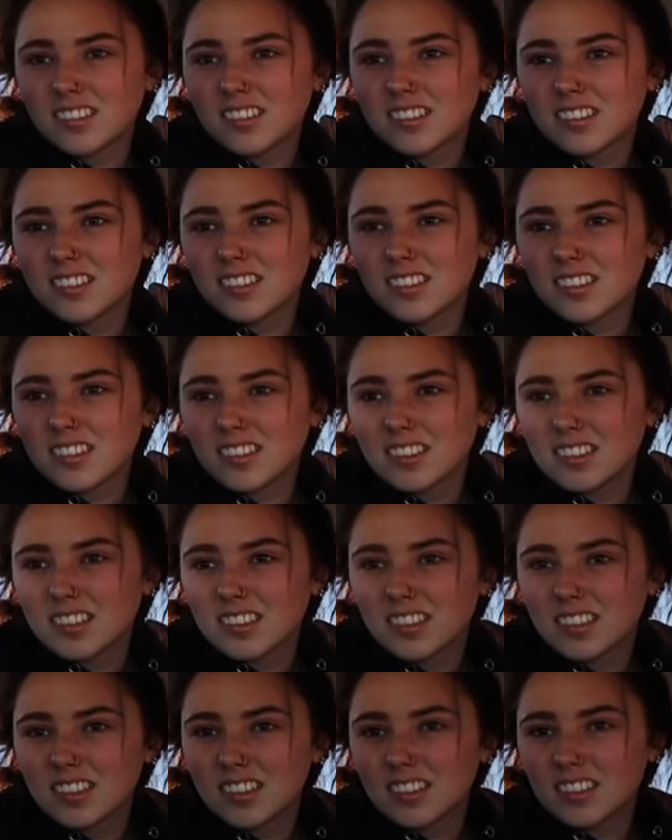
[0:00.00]

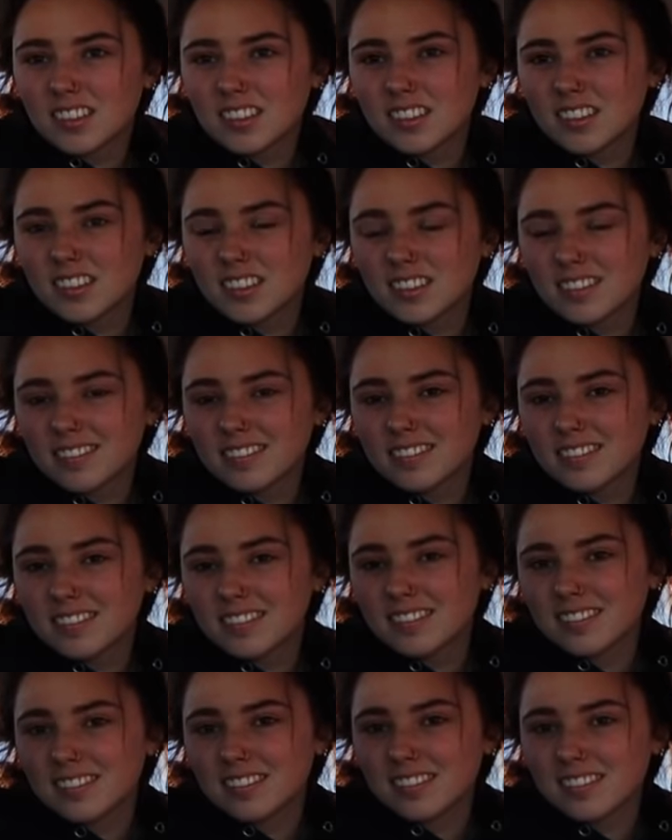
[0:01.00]

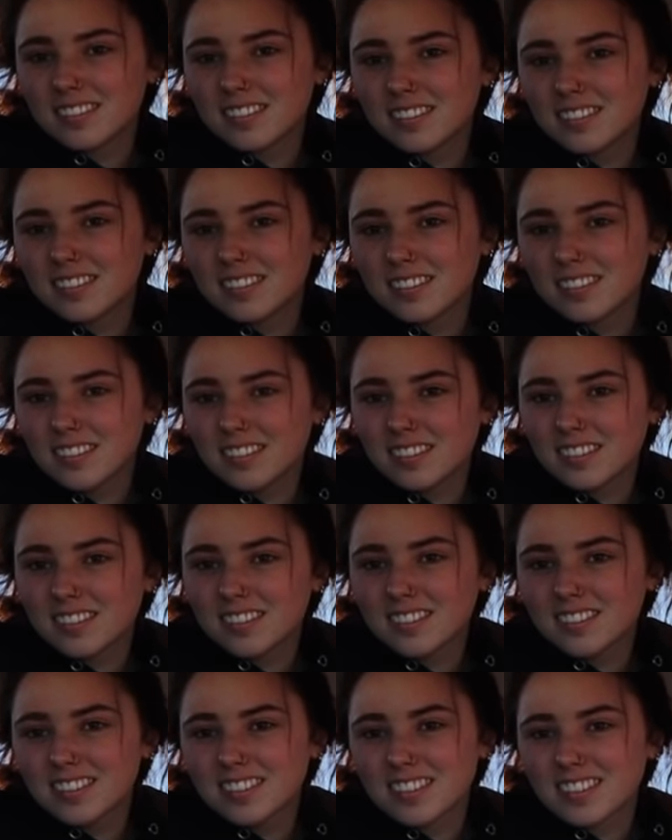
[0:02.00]

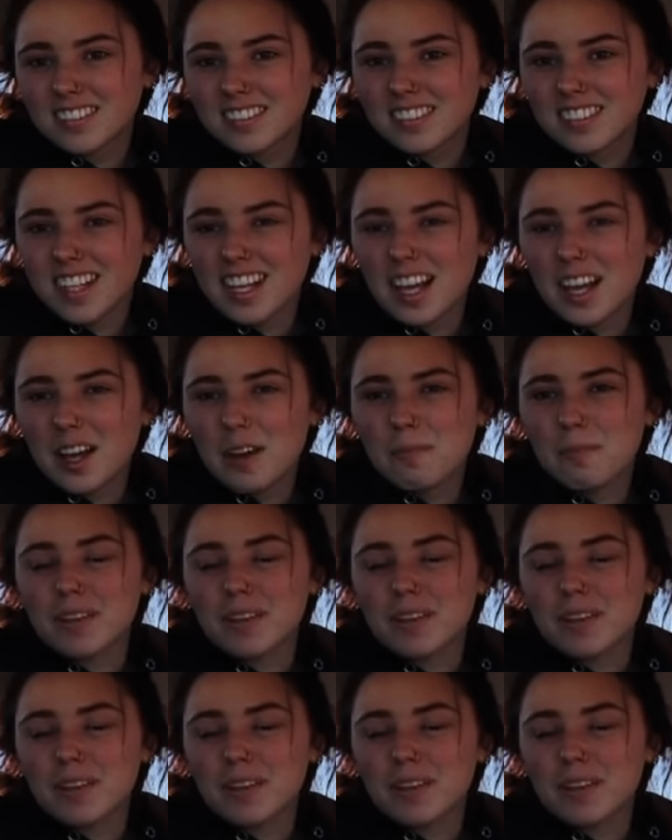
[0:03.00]
The person shown says nothing.